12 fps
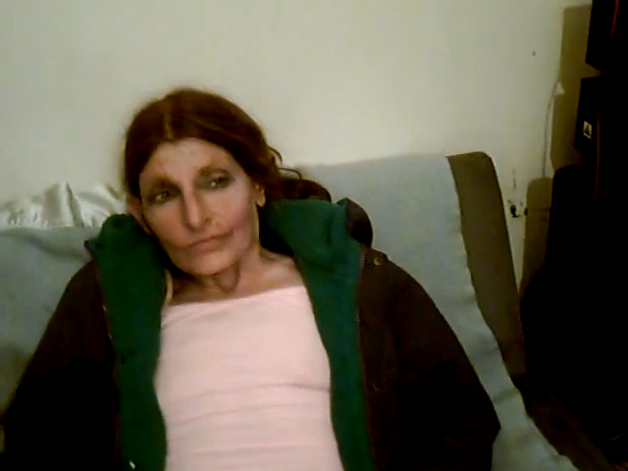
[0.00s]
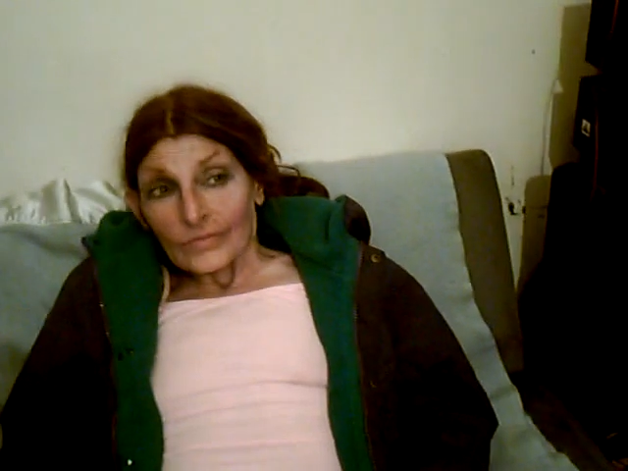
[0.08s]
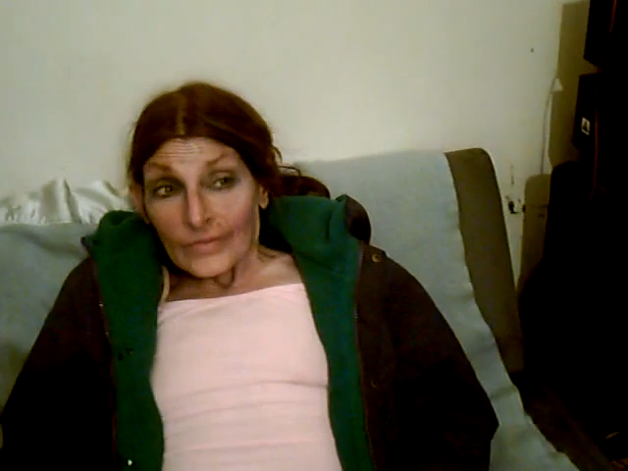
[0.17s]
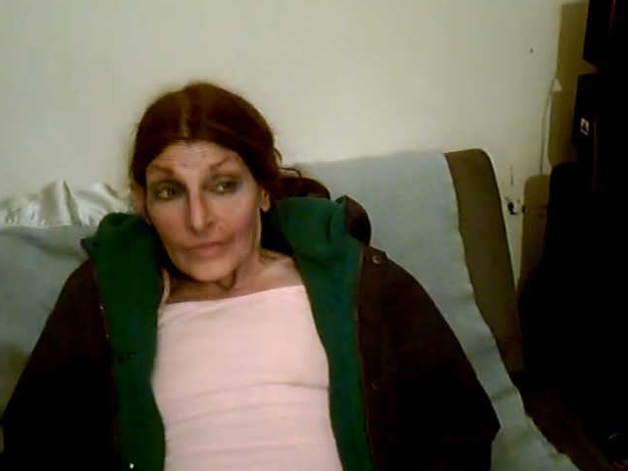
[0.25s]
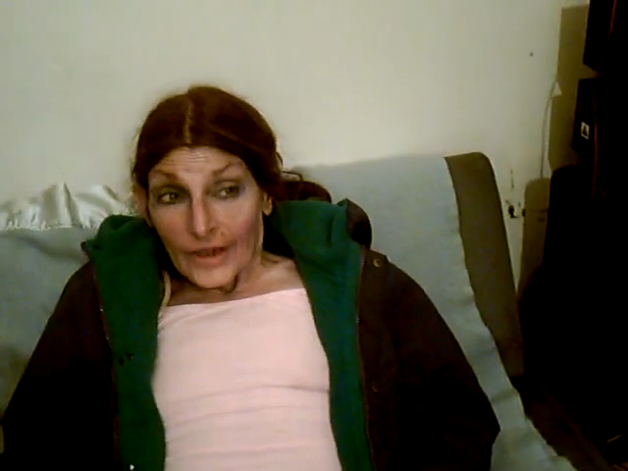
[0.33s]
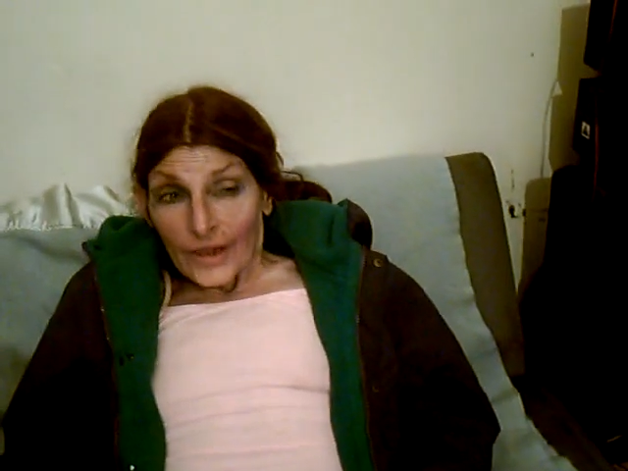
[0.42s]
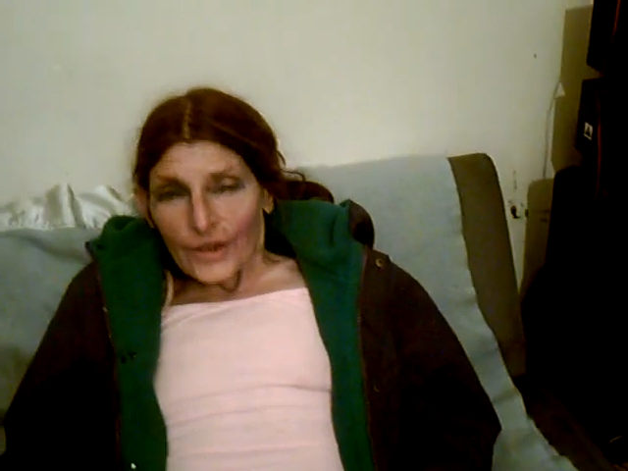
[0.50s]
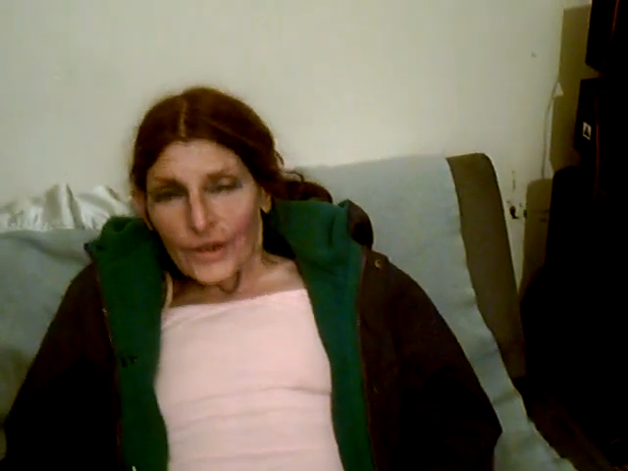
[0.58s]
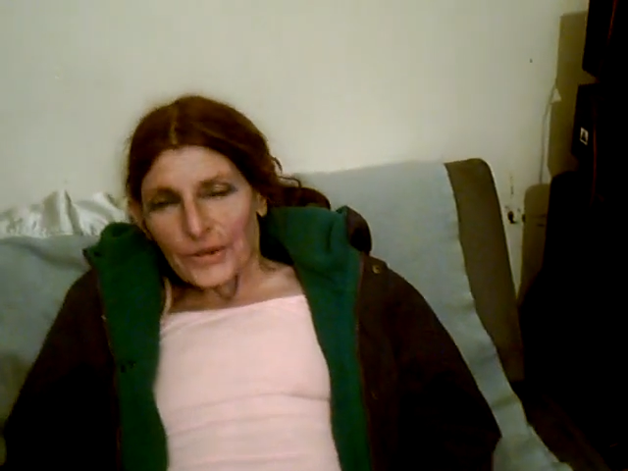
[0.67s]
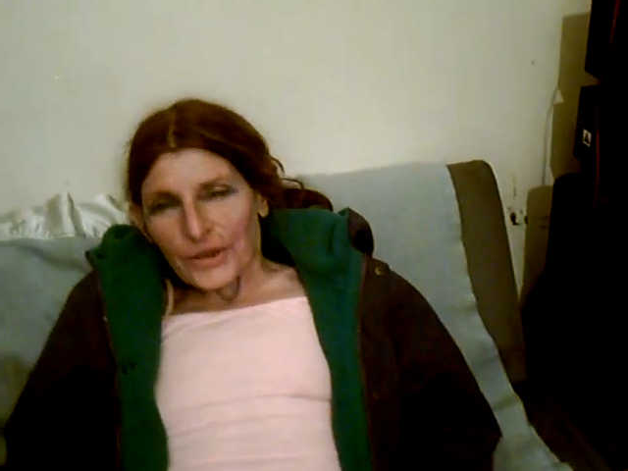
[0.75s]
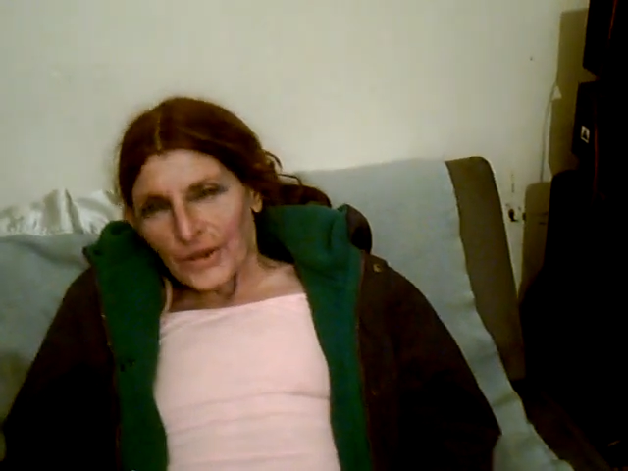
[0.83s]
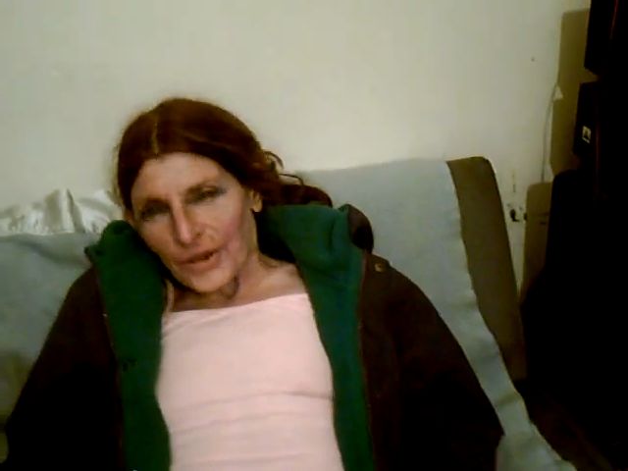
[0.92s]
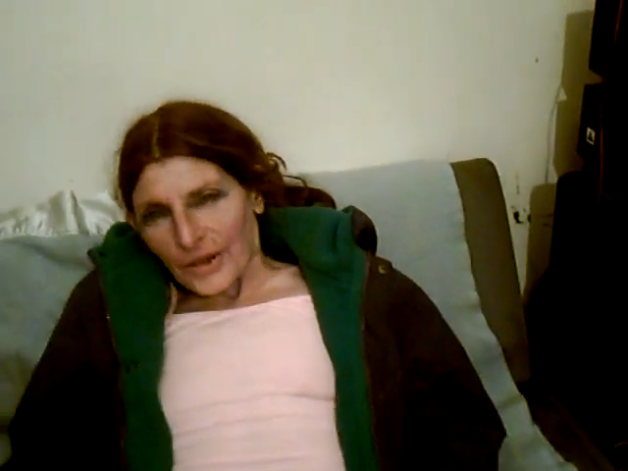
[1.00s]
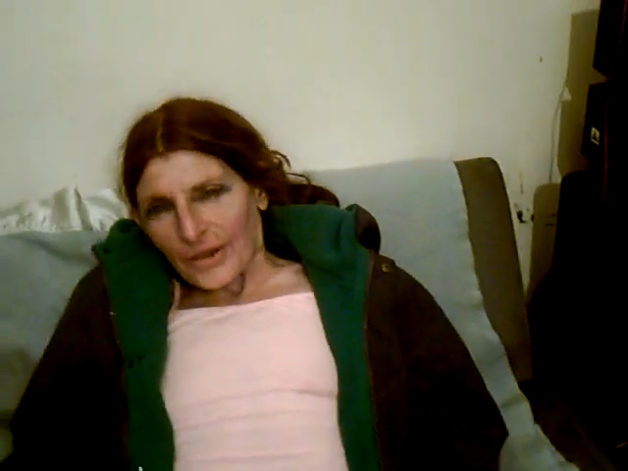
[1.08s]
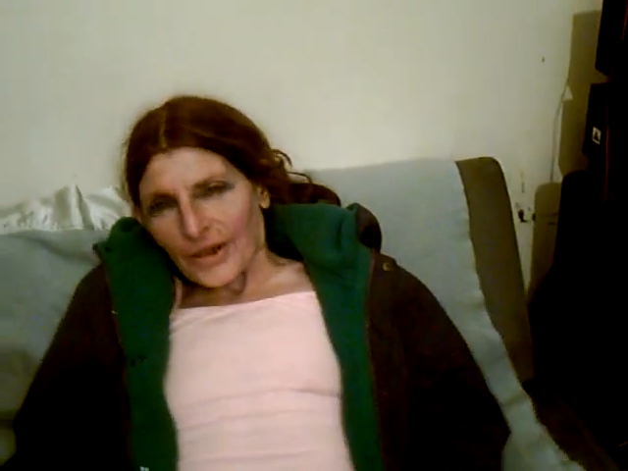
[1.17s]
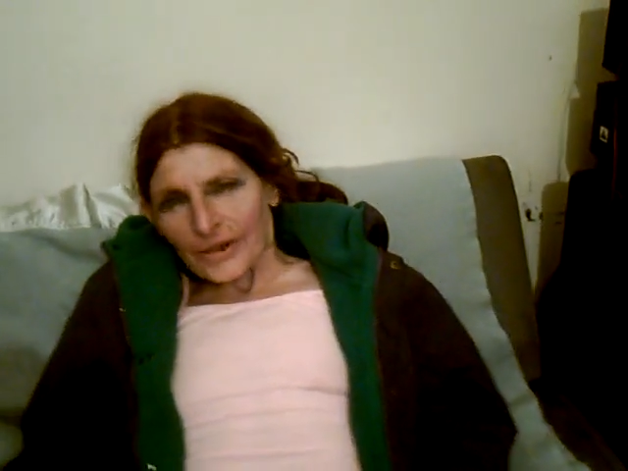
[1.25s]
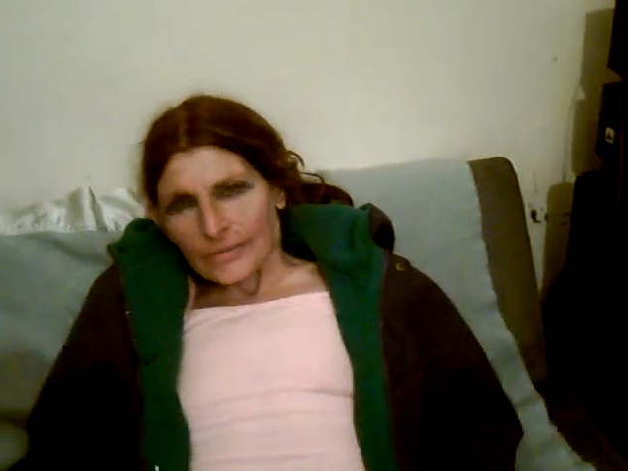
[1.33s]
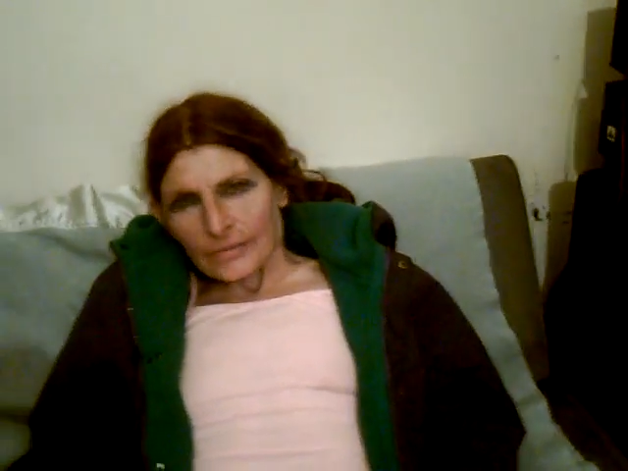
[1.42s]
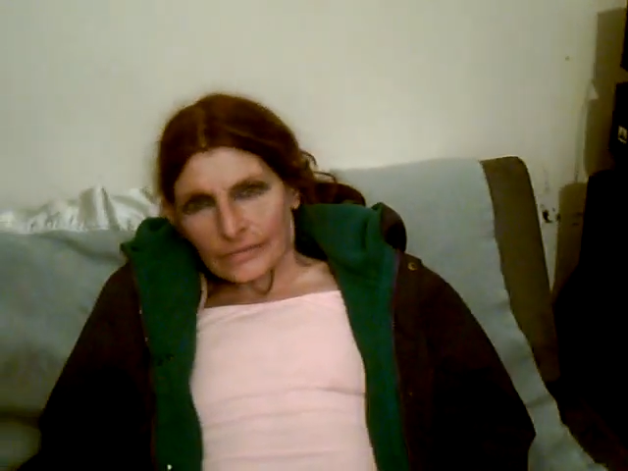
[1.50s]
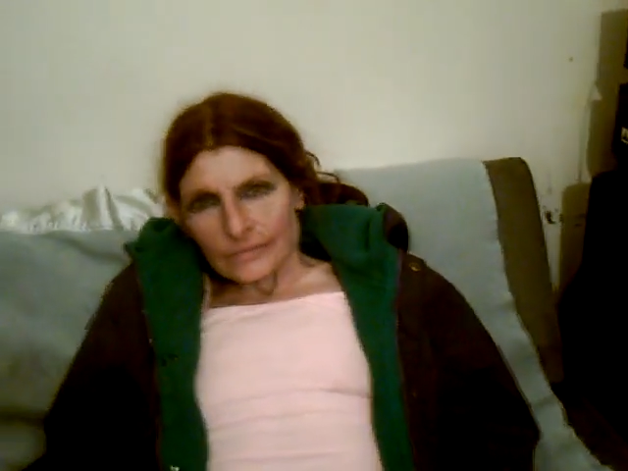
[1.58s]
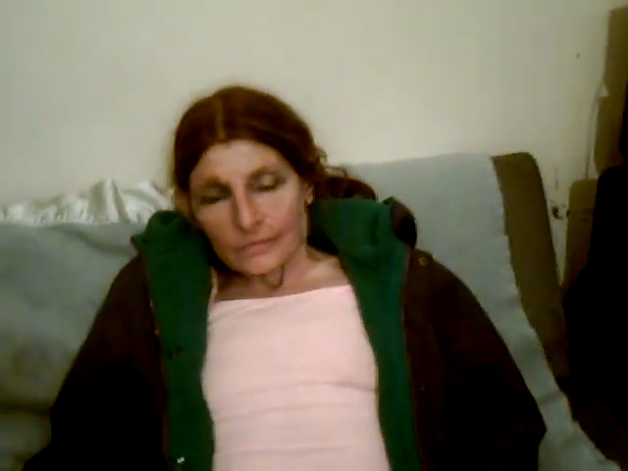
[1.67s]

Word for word: Let me ask you, does it feel good